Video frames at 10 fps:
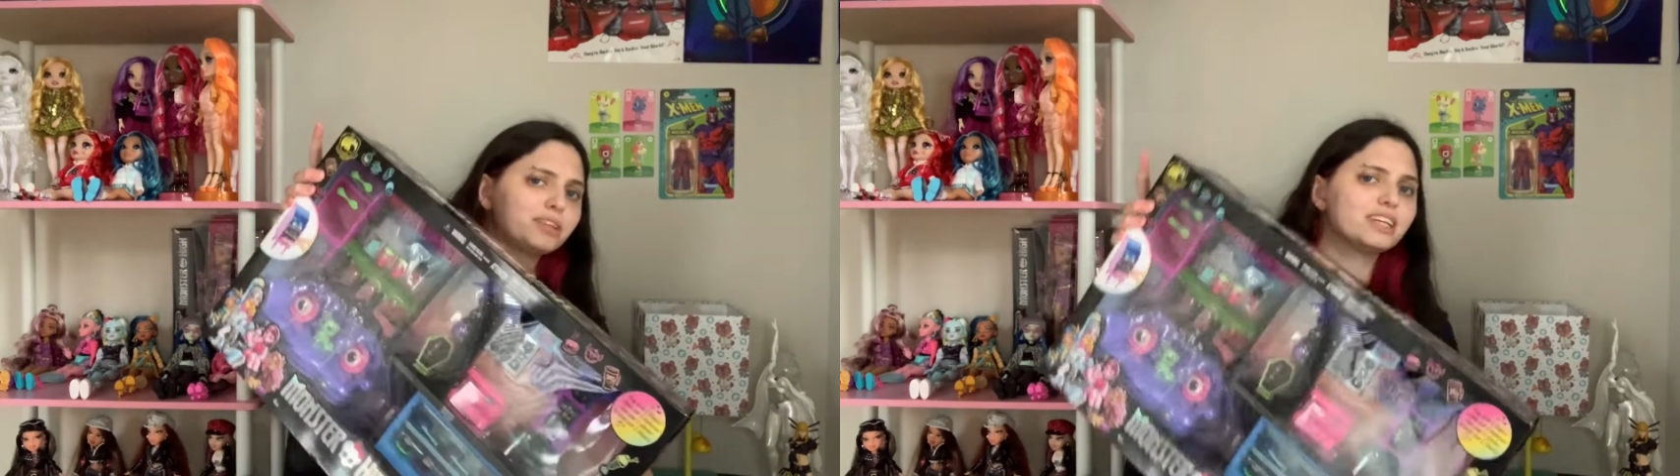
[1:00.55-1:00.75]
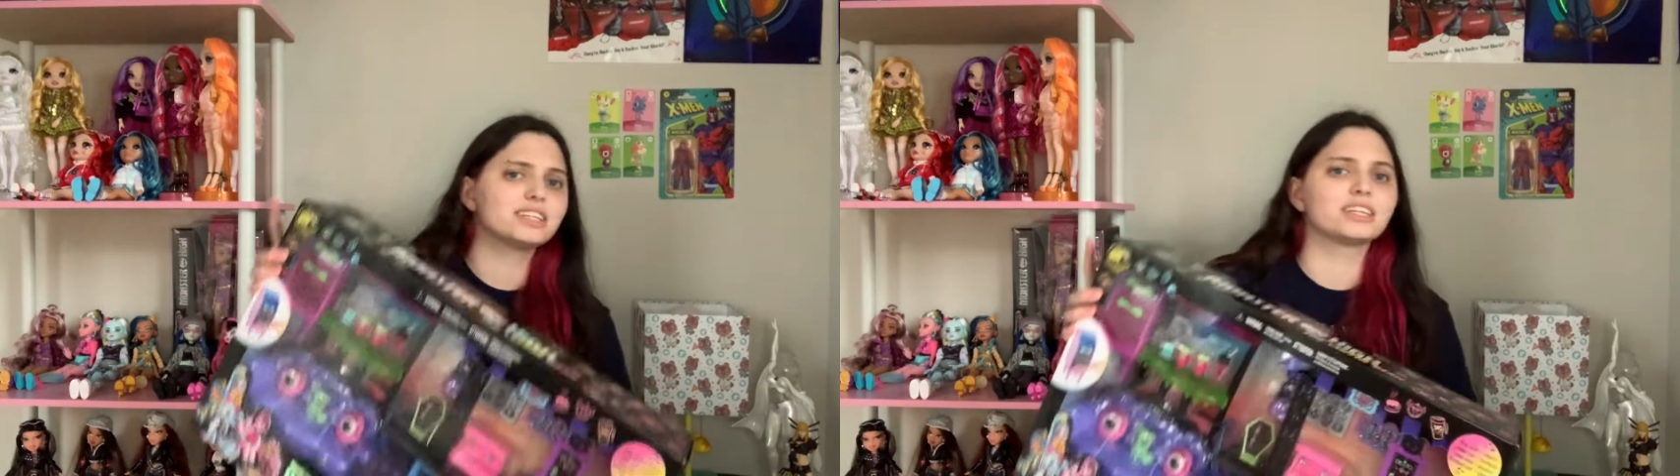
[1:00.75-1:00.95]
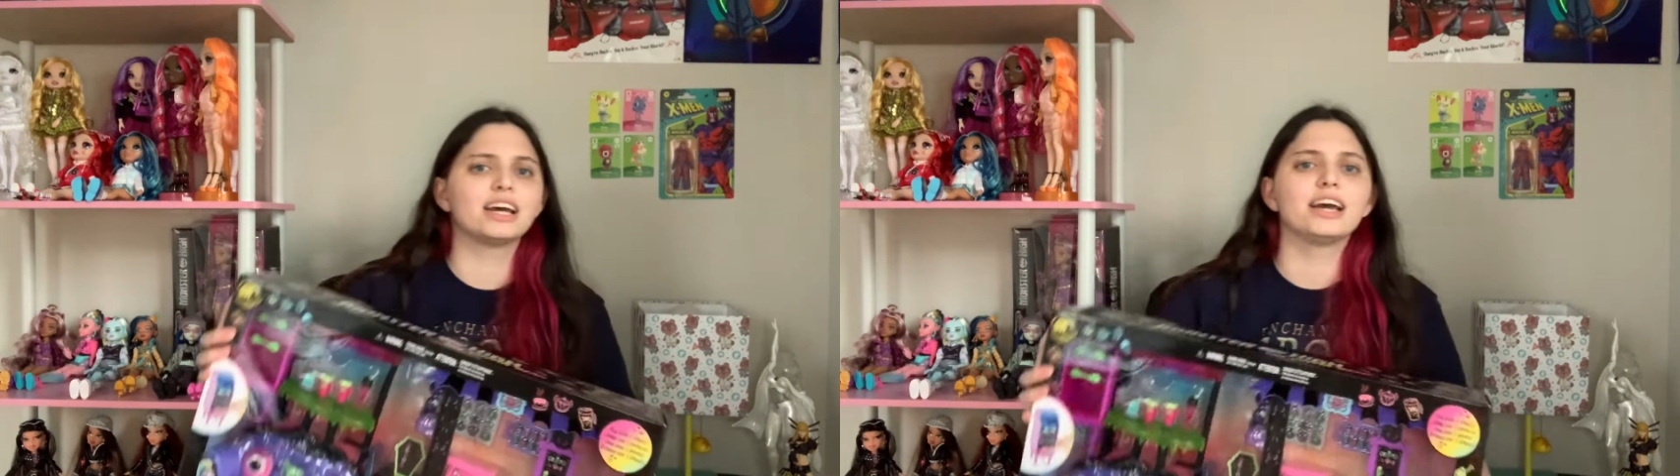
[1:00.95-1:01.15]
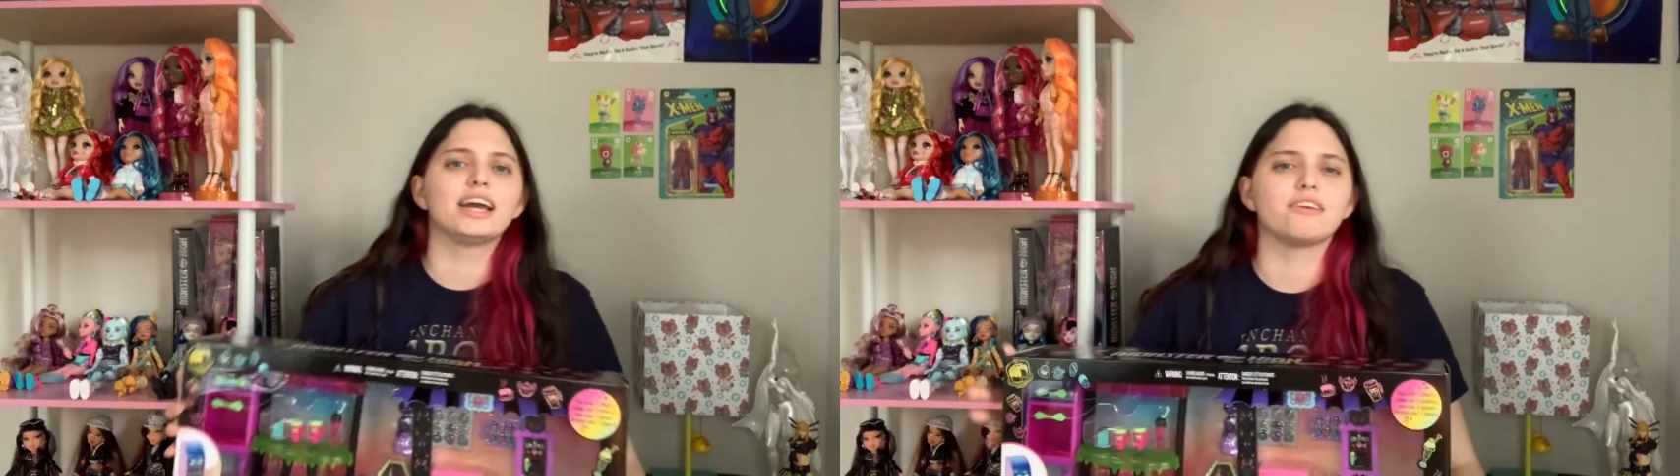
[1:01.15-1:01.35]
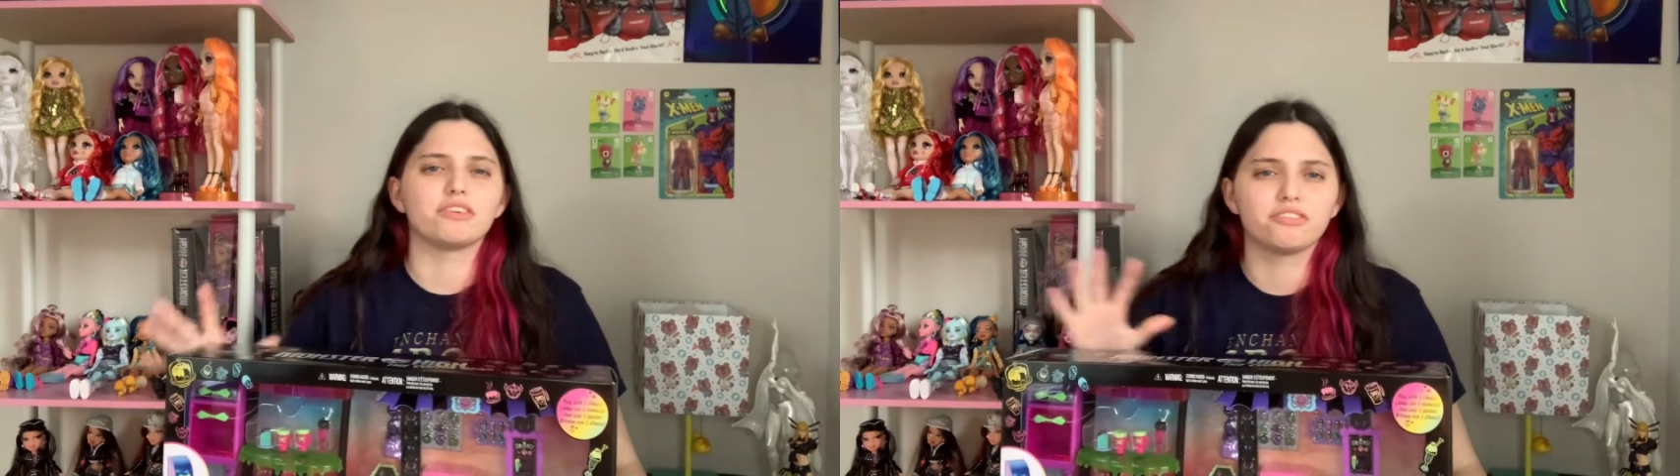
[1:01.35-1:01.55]
this
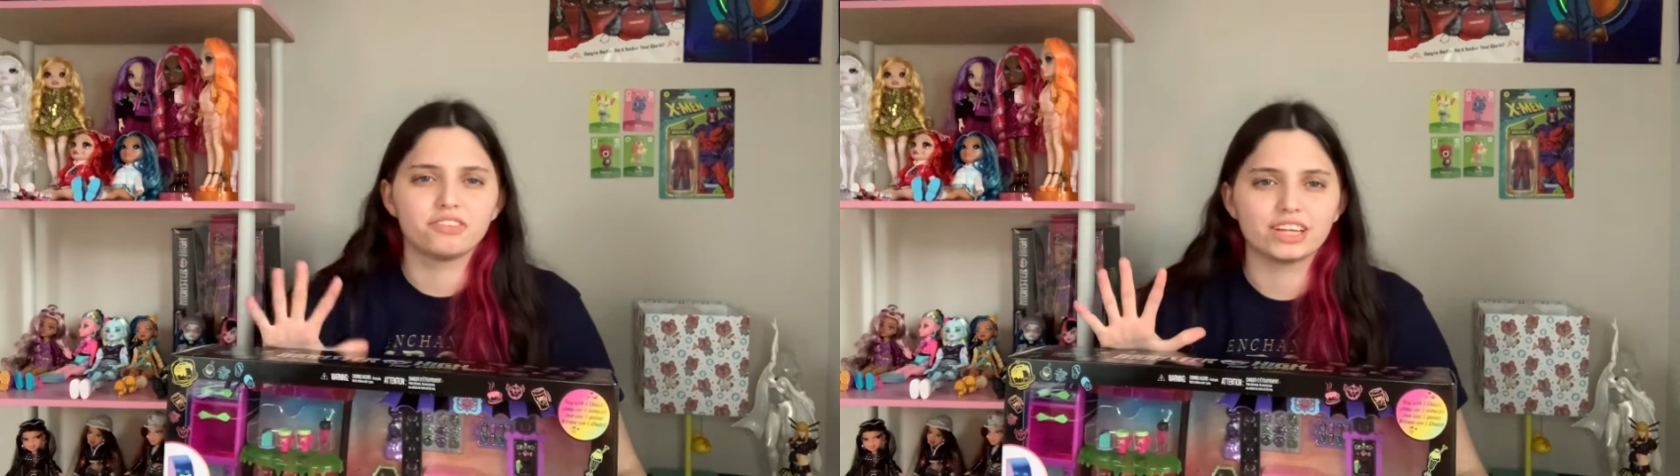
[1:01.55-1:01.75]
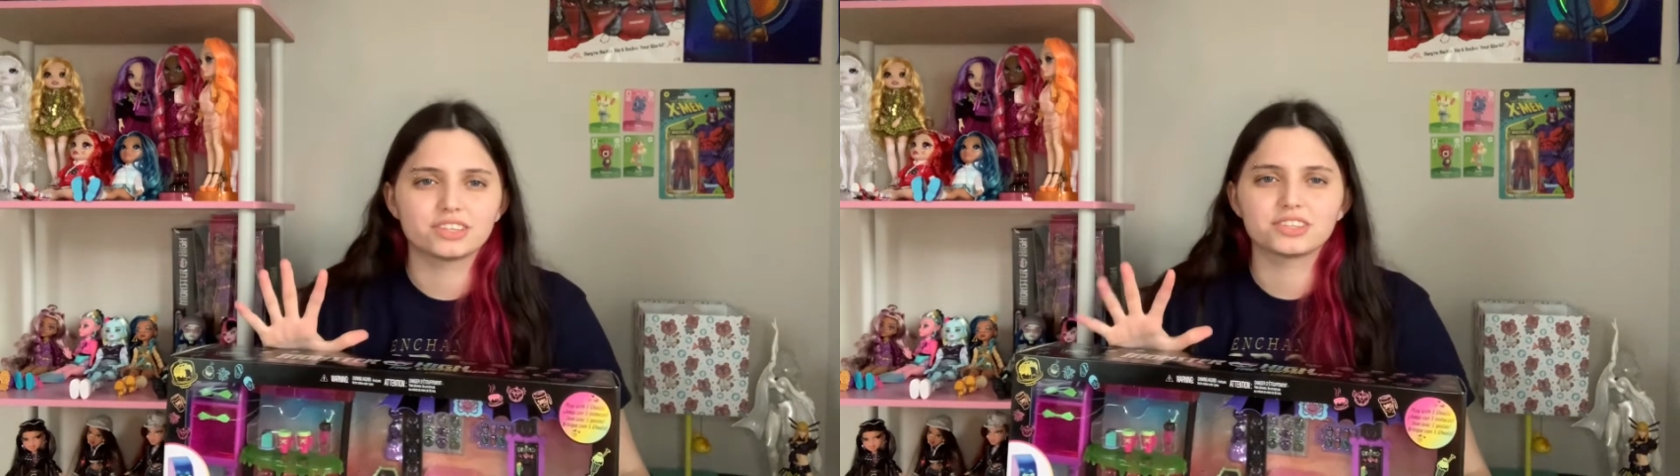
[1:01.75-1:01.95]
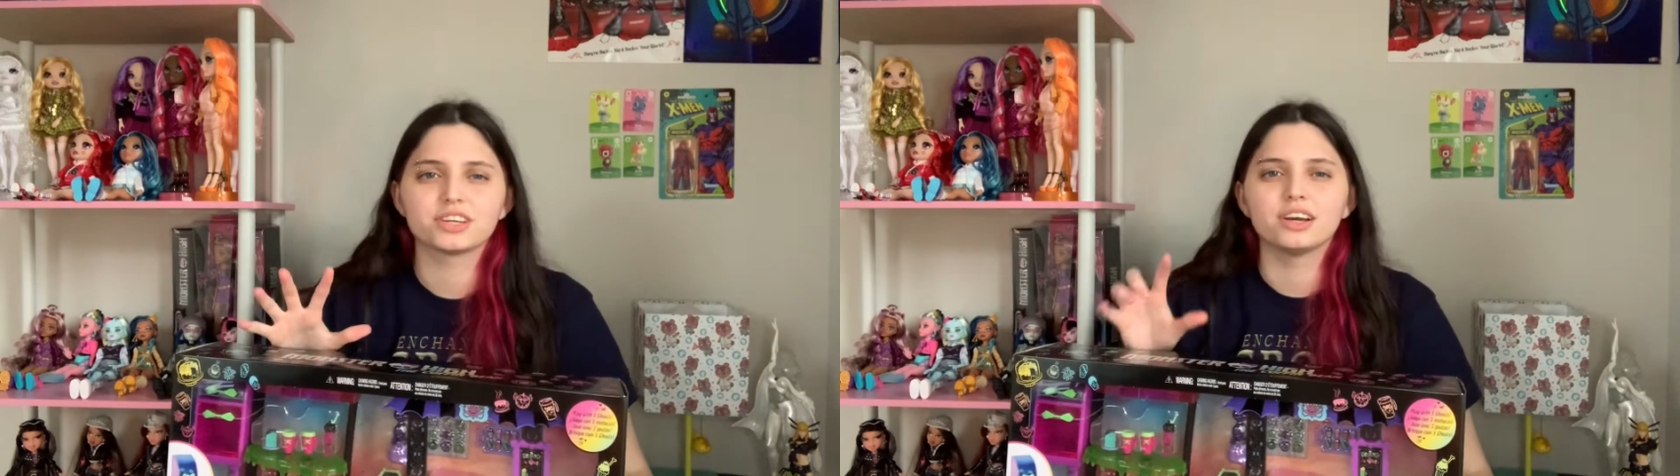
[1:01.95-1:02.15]
if it fits